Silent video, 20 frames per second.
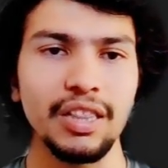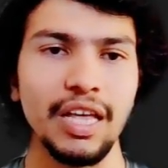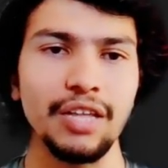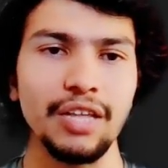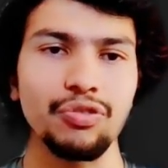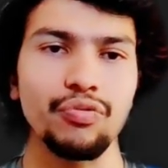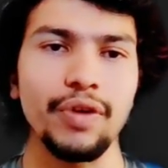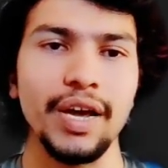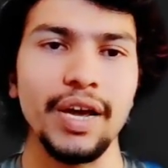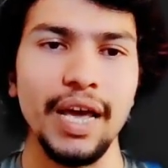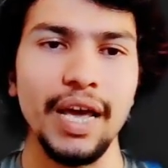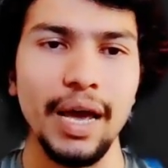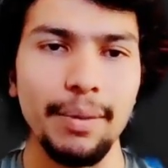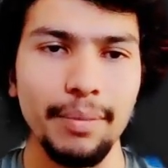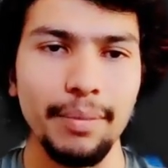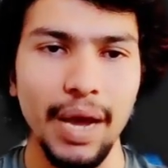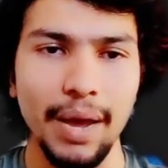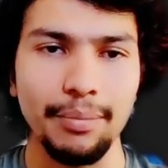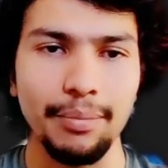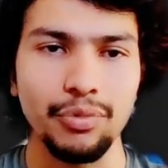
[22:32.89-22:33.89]
That's why
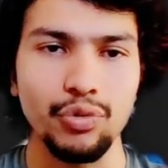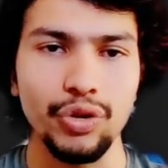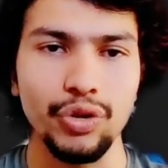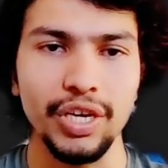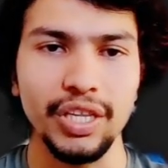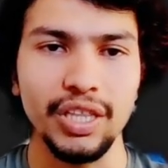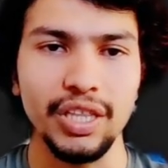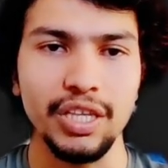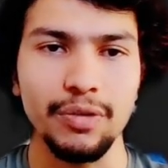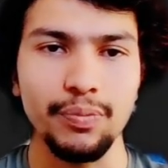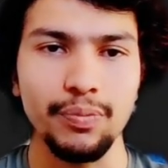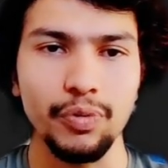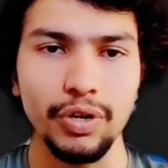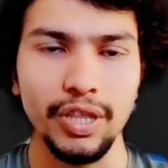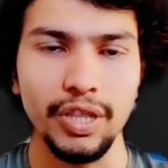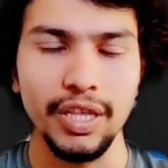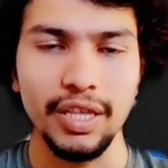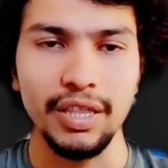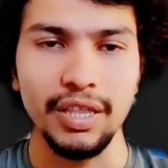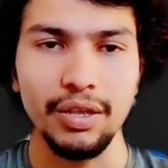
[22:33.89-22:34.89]
I'm doing this
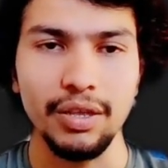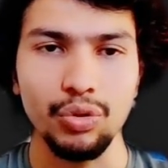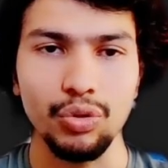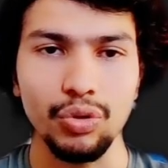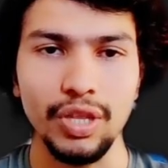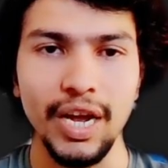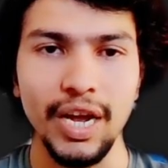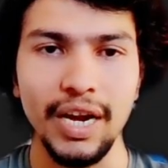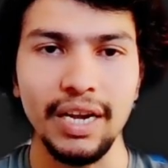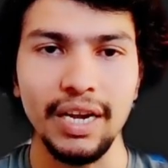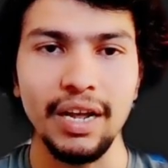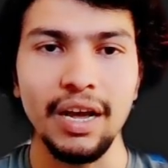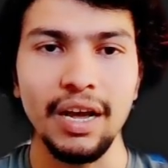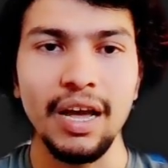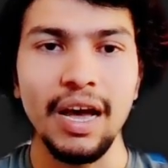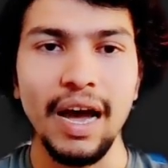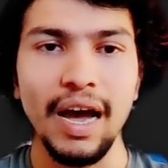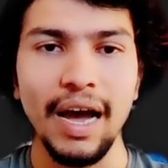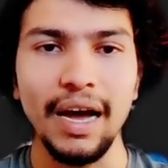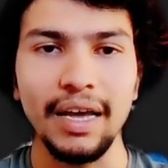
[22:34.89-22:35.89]
process, so that
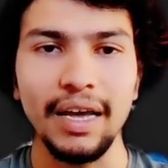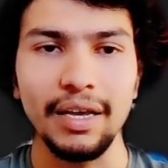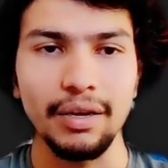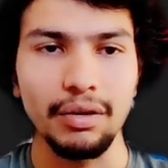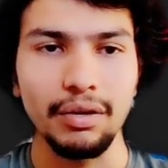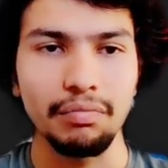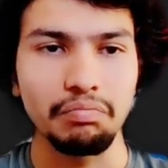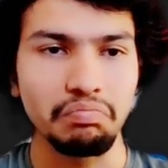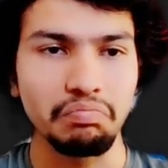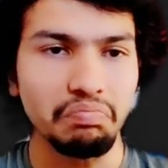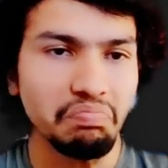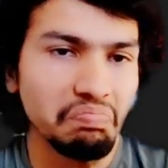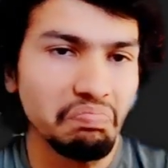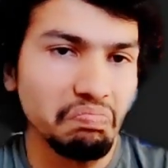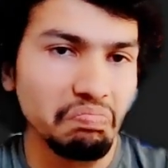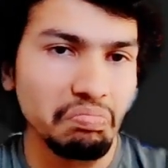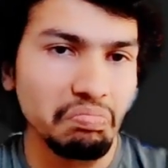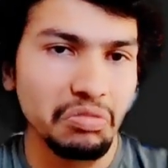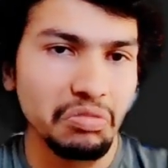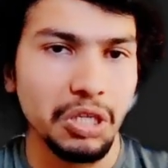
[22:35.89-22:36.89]
I
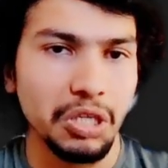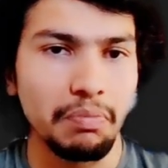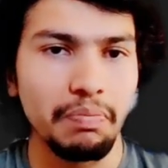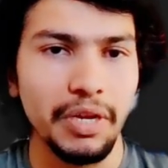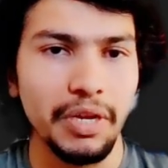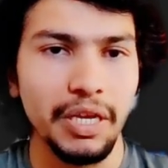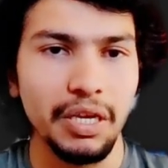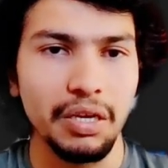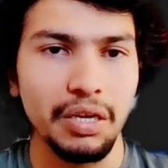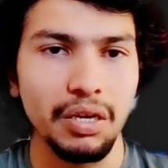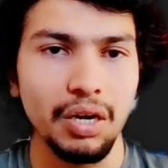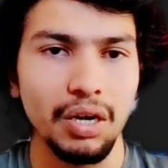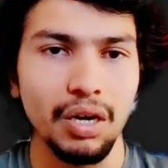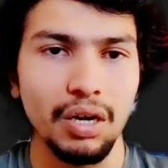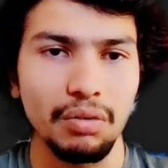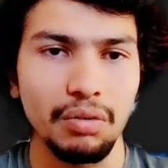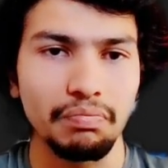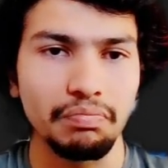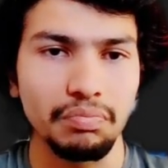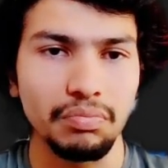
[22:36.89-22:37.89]
simply
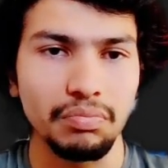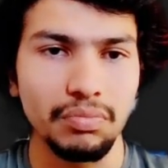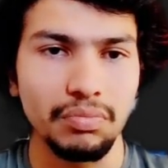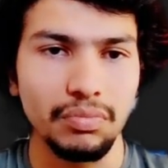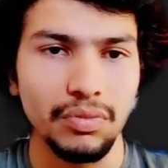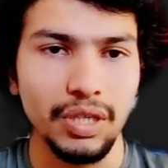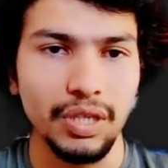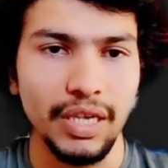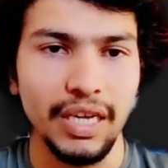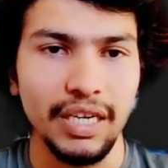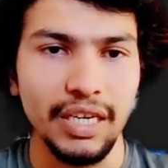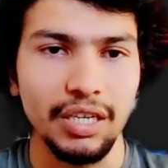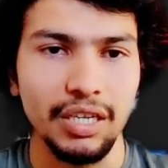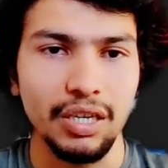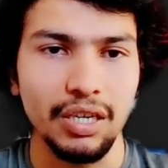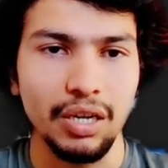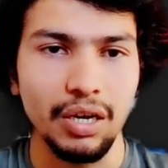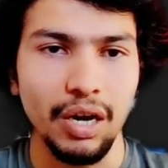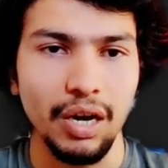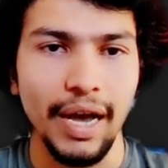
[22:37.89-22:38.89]
get
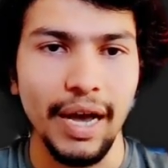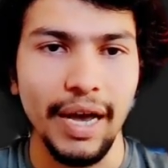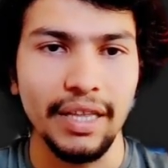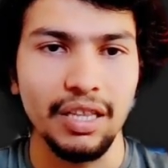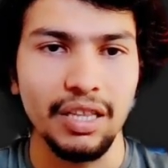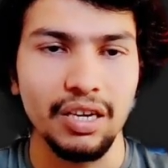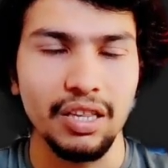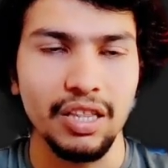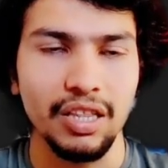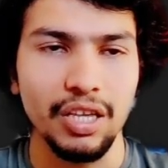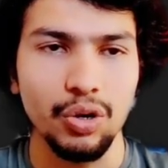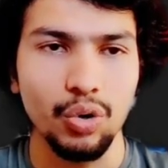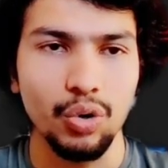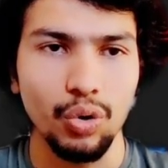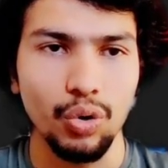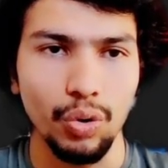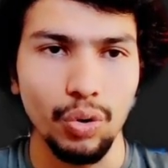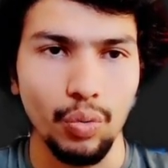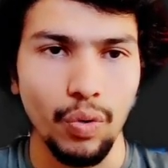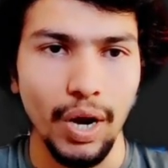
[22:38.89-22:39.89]
it either 0
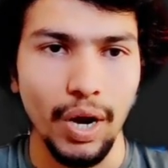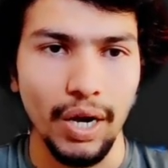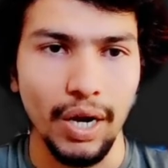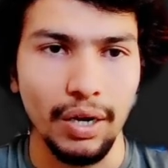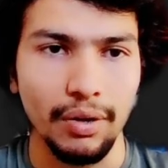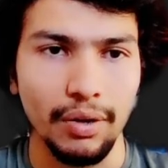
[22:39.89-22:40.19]
or 1.